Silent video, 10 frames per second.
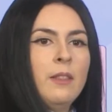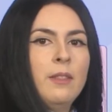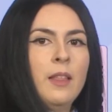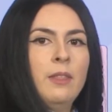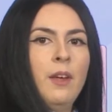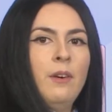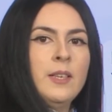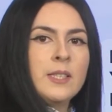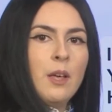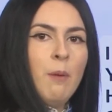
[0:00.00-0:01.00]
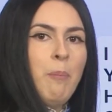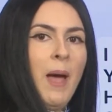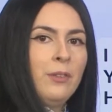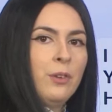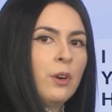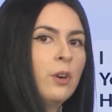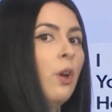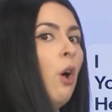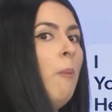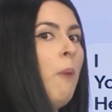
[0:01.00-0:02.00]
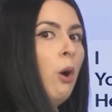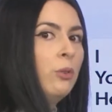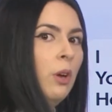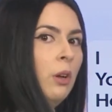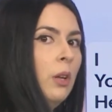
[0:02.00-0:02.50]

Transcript: that there is a pattern, a model.